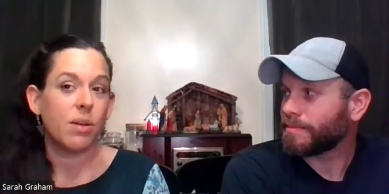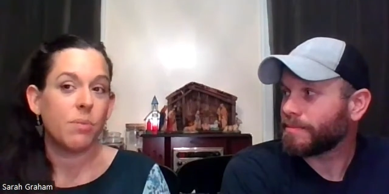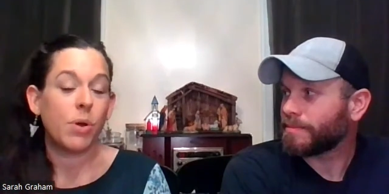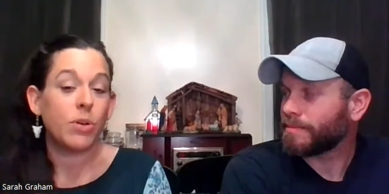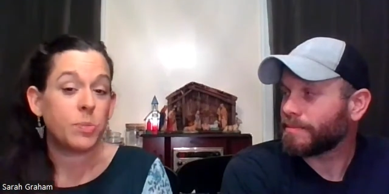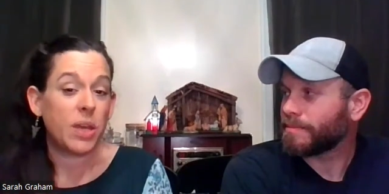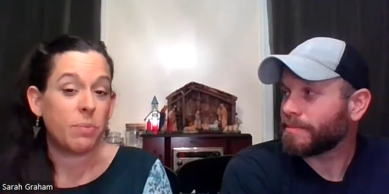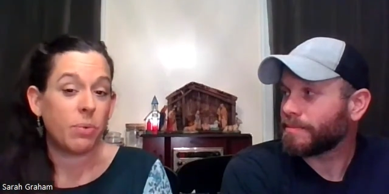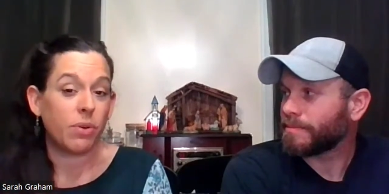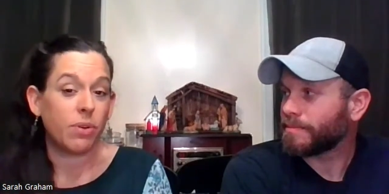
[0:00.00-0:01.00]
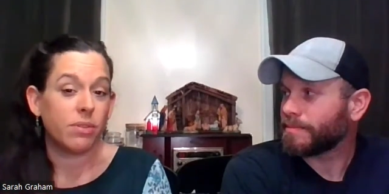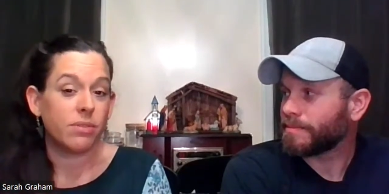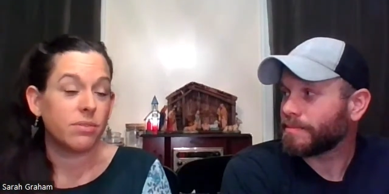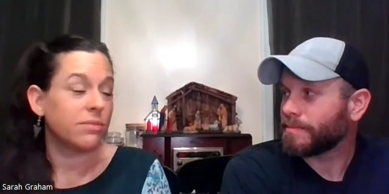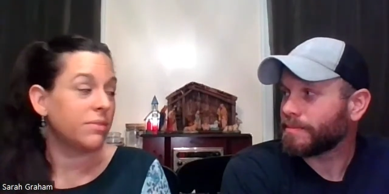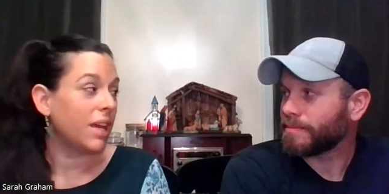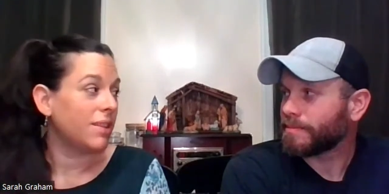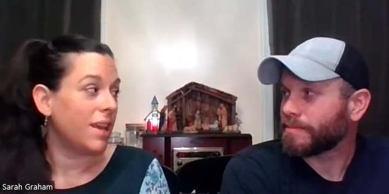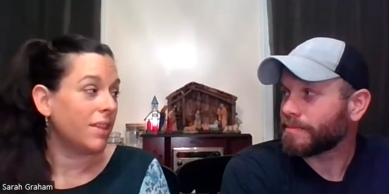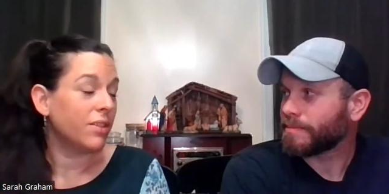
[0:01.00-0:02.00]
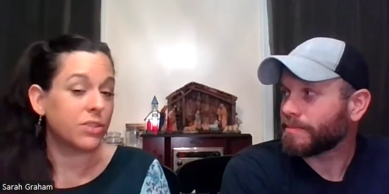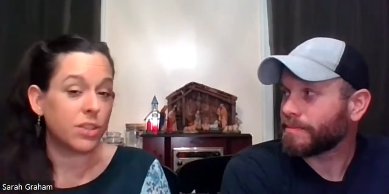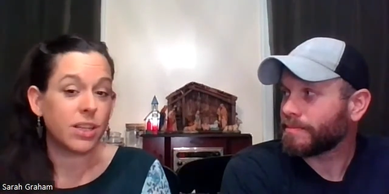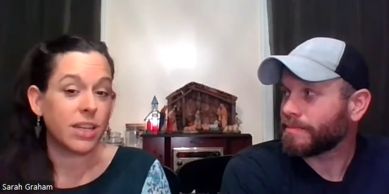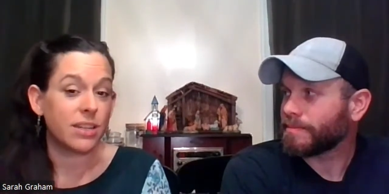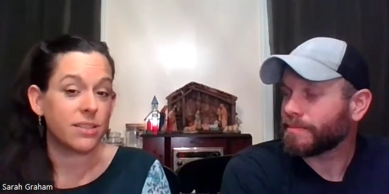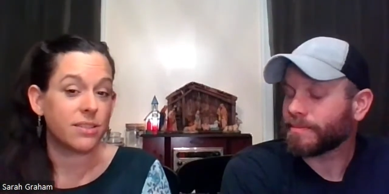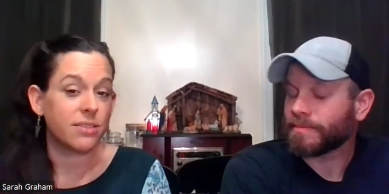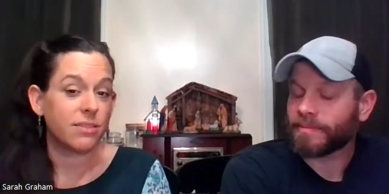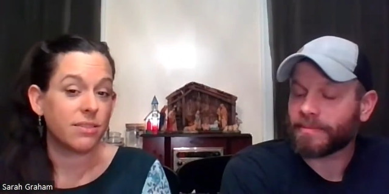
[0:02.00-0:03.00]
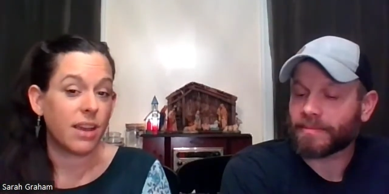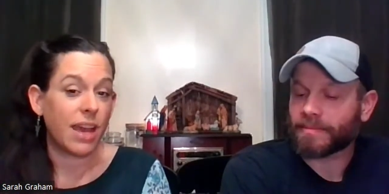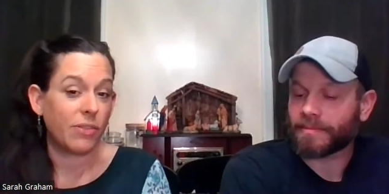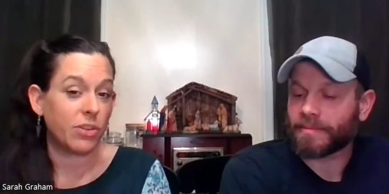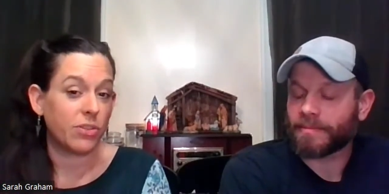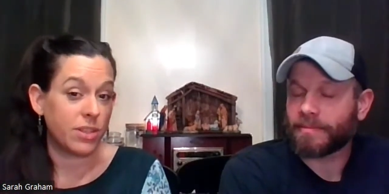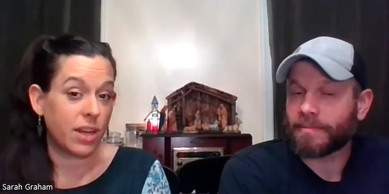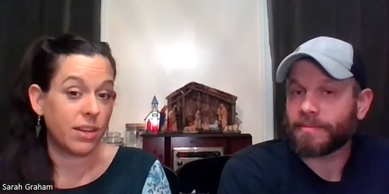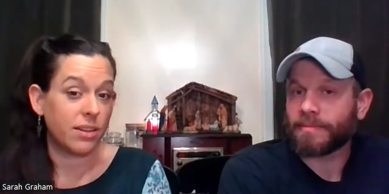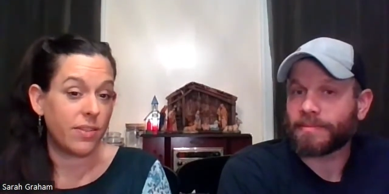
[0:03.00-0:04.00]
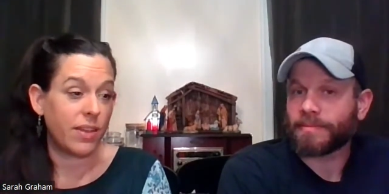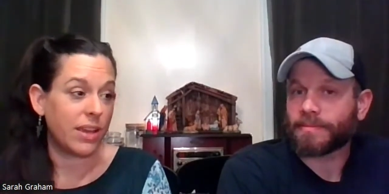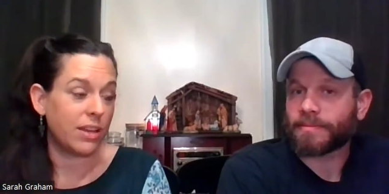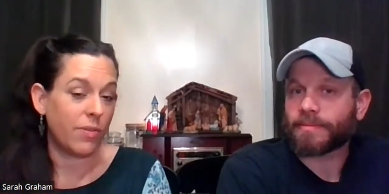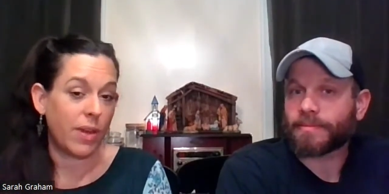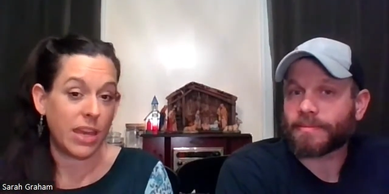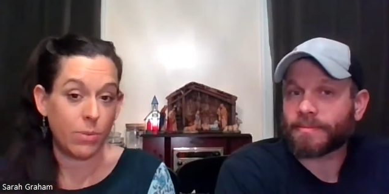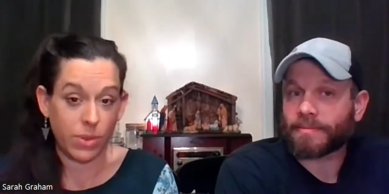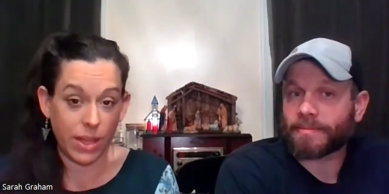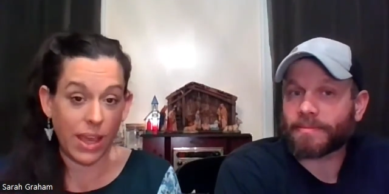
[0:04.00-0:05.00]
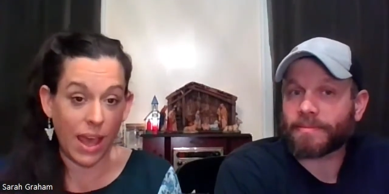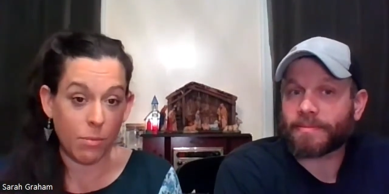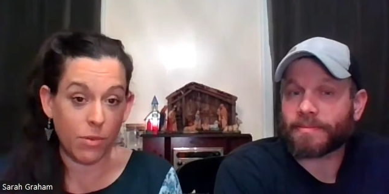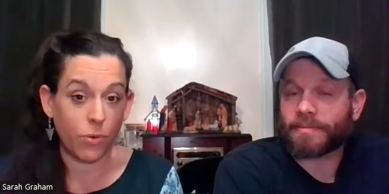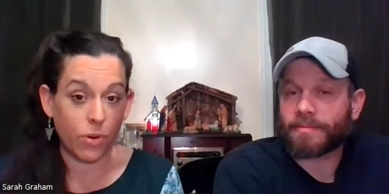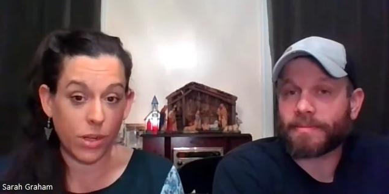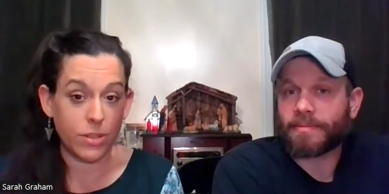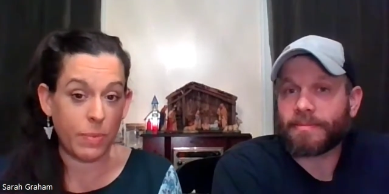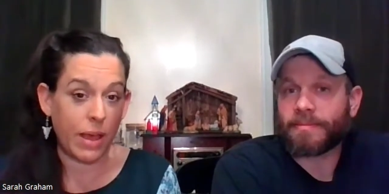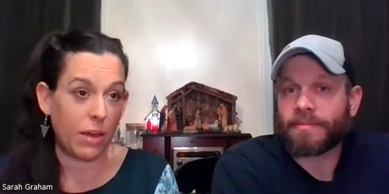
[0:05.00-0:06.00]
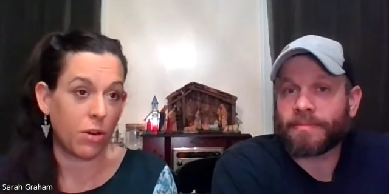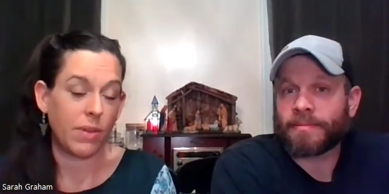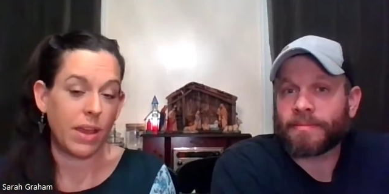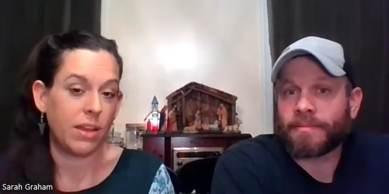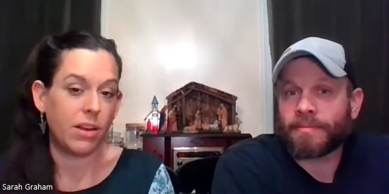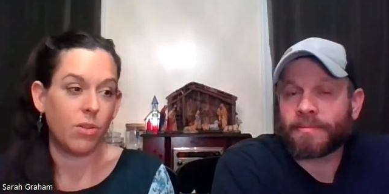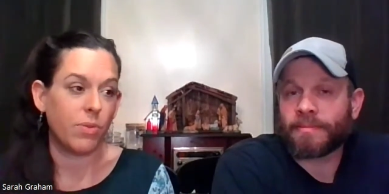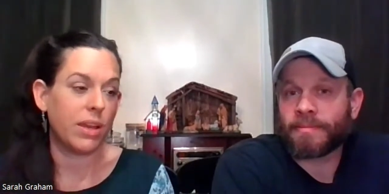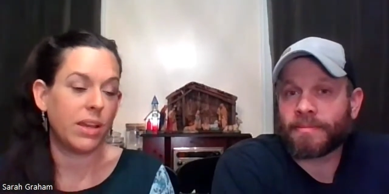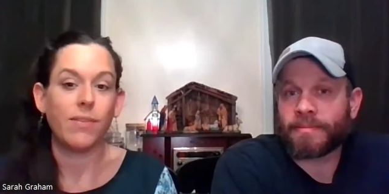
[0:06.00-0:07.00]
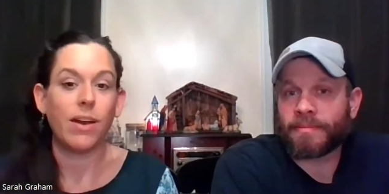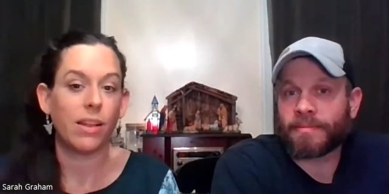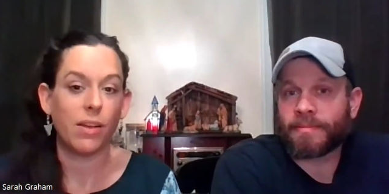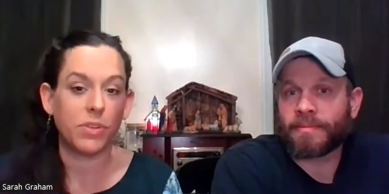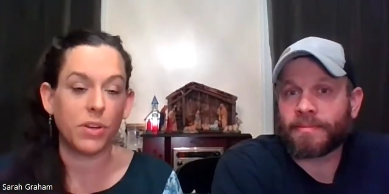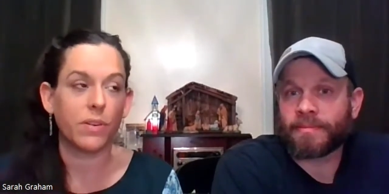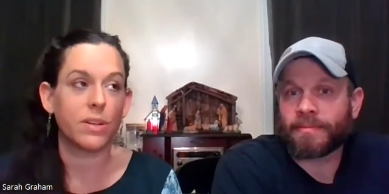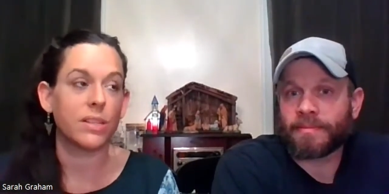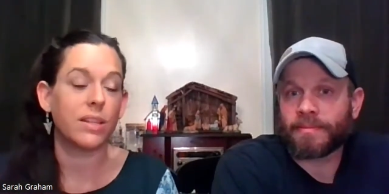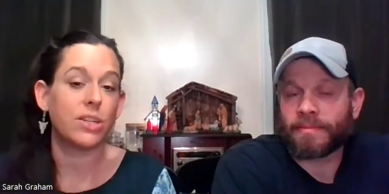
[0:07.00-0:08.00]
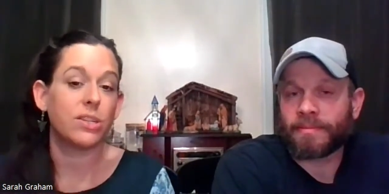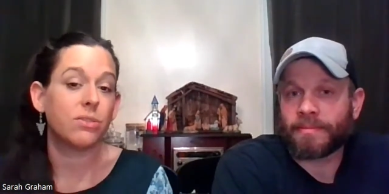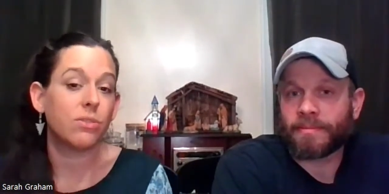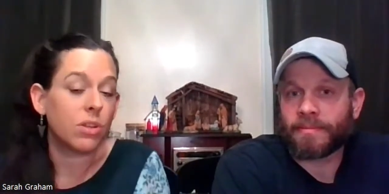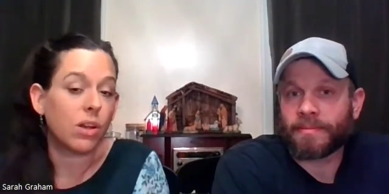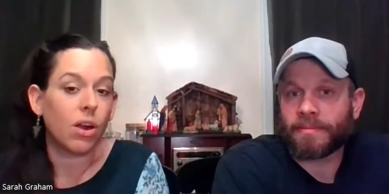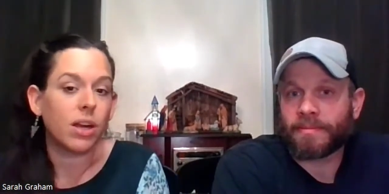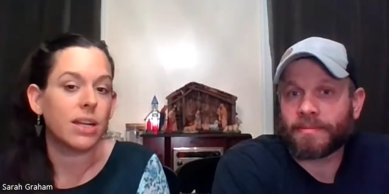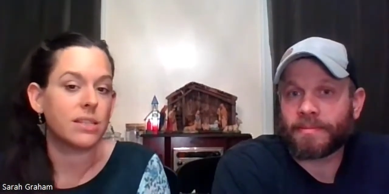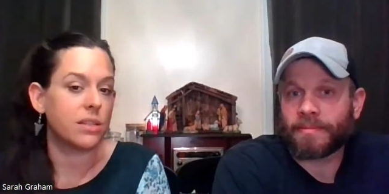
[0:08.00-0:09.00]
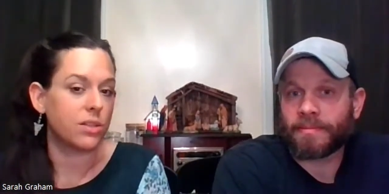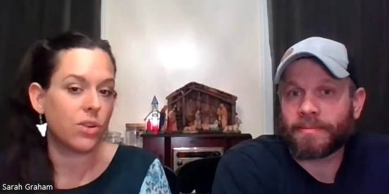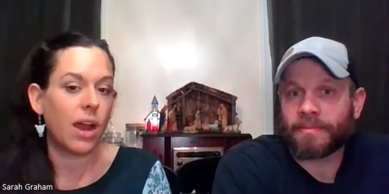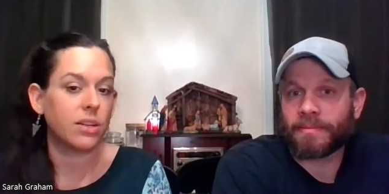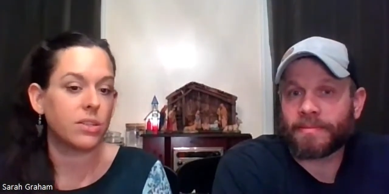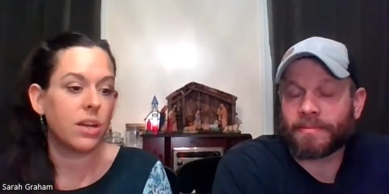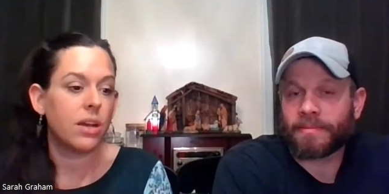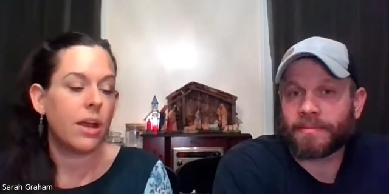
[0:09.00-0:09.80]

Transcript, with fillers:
Speaker 1: most people they take their turkeys after they're done and they you know they eat what they can before it goes bad or they you know they give out leftovers and they just throw the carcass in the trash